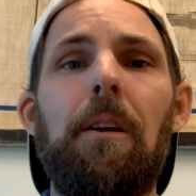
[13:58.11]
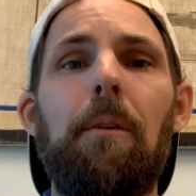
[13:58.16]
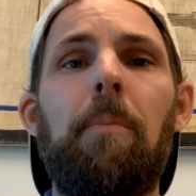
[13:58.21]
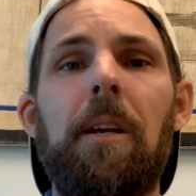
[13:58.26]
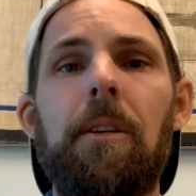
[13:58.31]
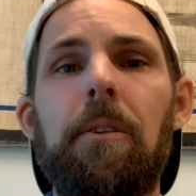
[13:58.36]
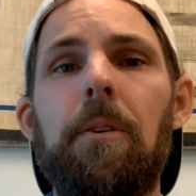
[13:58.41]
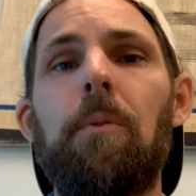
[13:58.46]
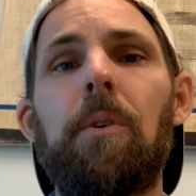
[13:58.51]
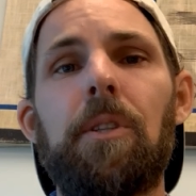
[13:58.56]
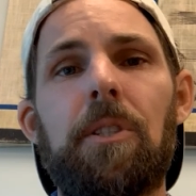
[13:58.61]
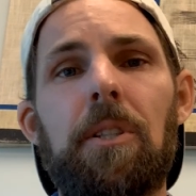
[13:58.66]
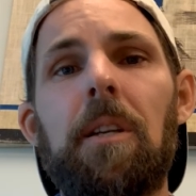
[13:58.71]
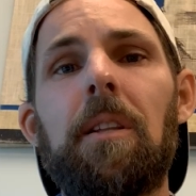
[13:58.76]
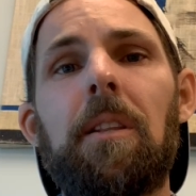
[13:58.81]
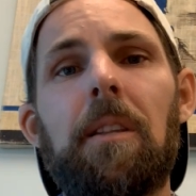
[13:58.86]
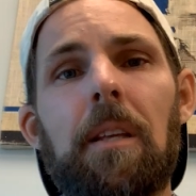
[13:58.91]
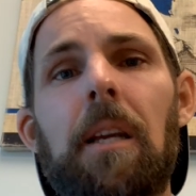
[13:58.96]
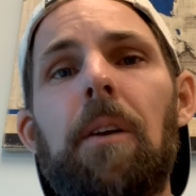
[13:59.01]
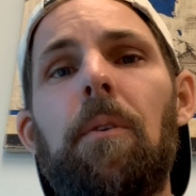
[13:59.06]
but I do want you to
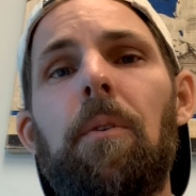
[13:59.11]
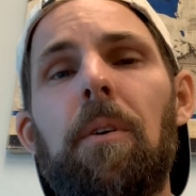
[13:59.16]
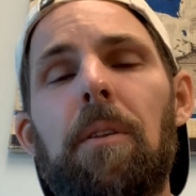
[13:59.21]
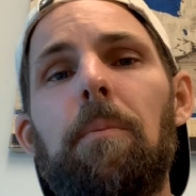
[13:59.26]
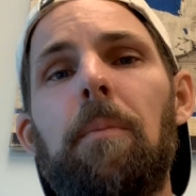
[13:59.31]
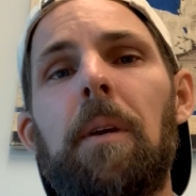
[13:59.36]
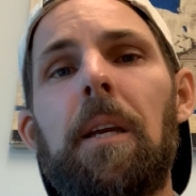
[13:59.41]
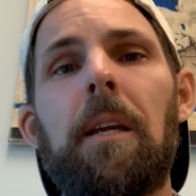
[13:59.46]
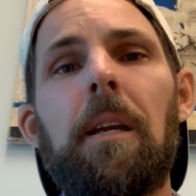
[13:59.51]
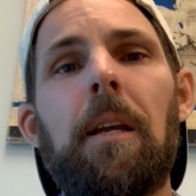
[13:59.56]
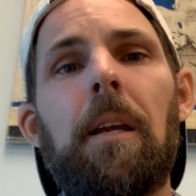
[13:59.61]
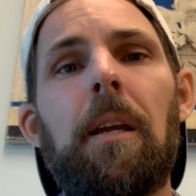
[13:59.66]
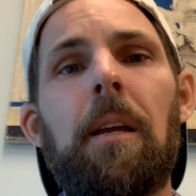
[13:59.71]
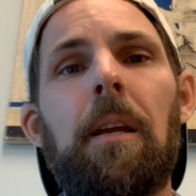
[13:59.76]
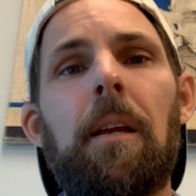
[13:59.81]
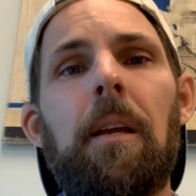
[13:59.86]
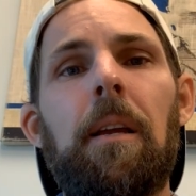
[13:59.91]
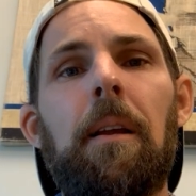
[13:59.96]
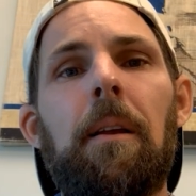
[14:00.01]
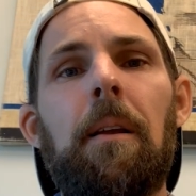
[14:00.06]
think with me.
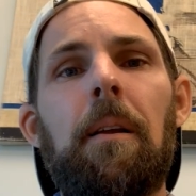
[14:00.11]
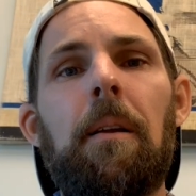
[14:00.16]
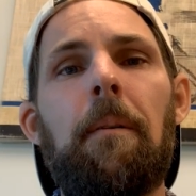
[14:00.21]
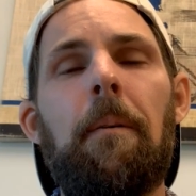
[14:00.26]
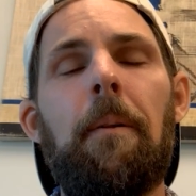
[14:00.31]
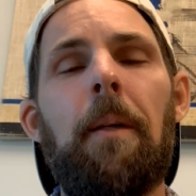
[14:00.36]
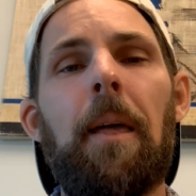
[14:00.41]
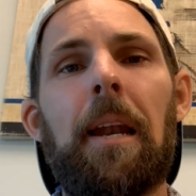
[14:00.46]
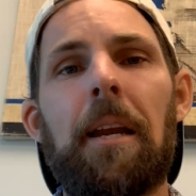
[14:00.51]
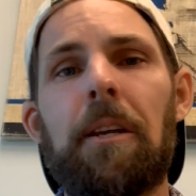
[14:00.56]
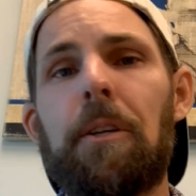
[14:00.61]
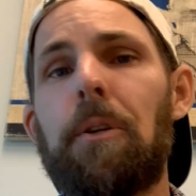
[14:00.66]
And I do